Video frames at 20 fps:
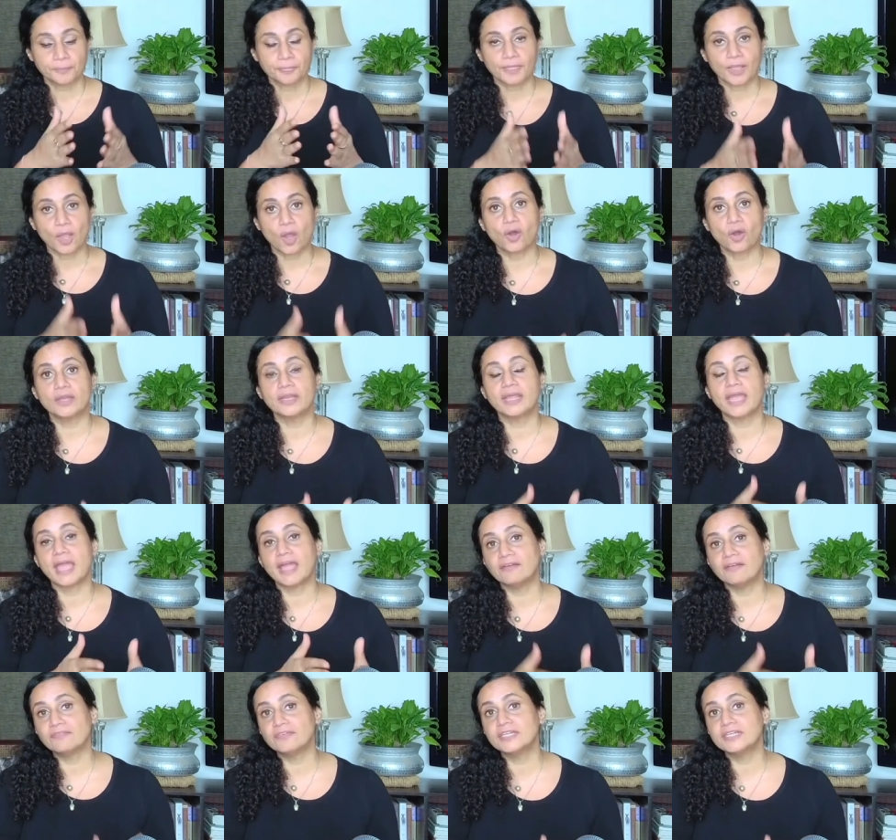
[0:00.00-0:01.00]
on
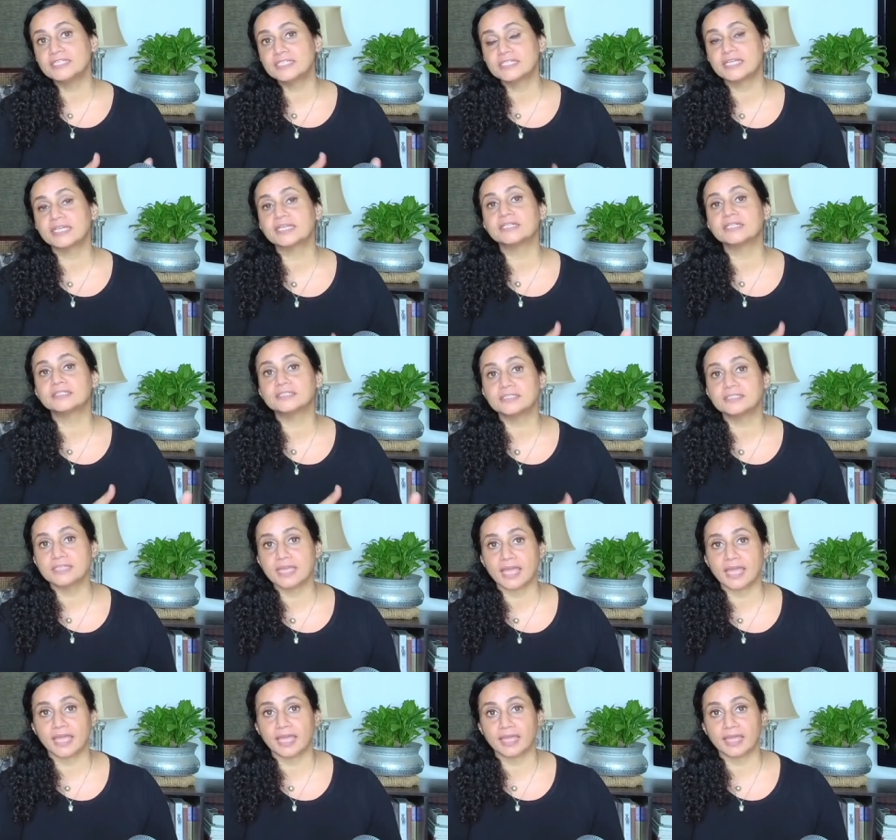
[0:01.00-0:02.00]
every single
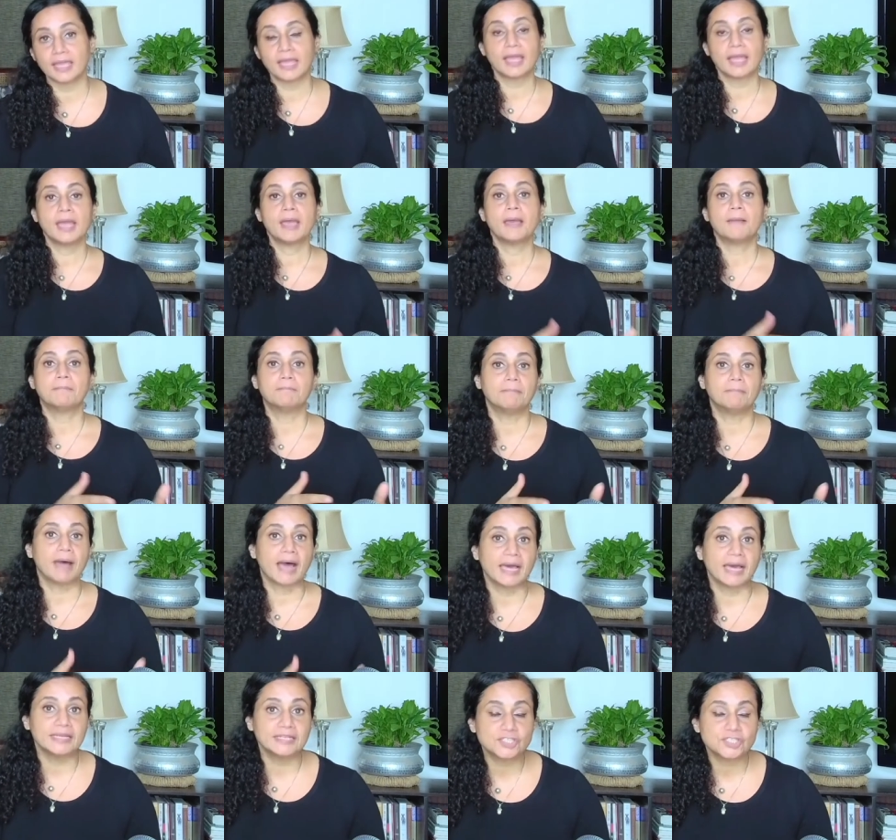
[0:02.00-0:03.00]
day
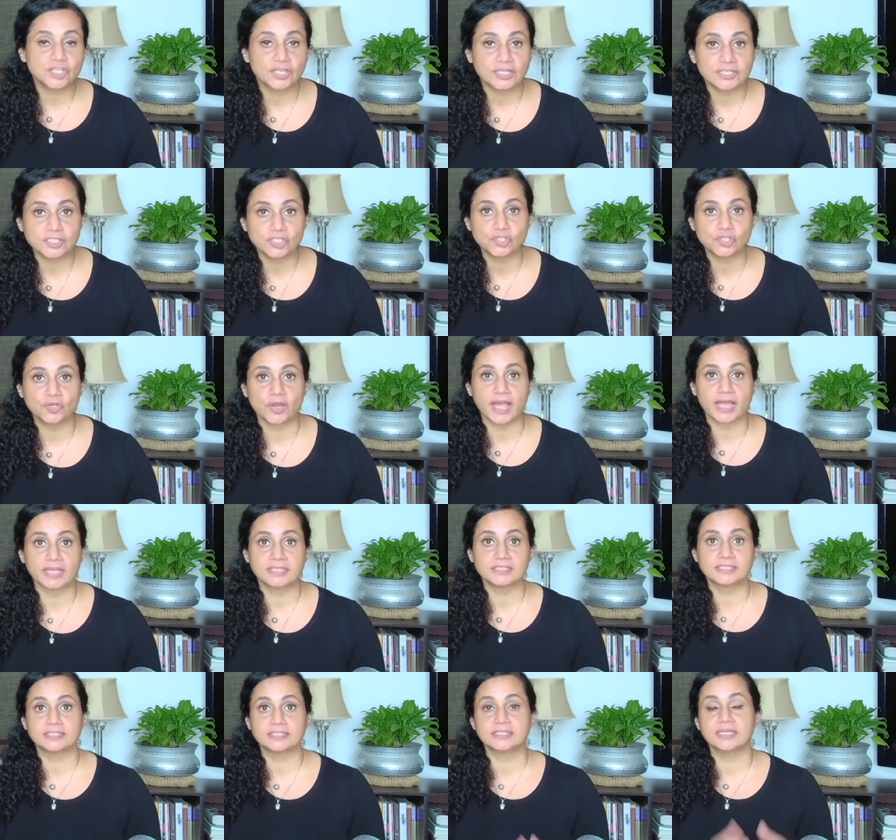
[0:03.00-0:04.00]
managing
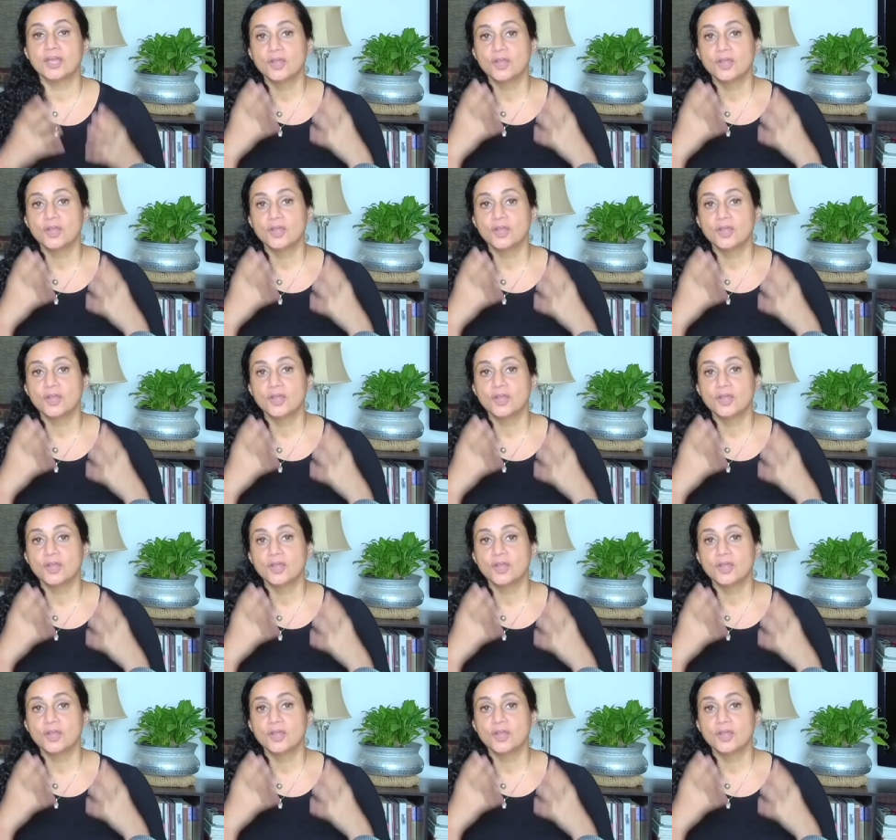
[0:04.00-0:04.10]
stress,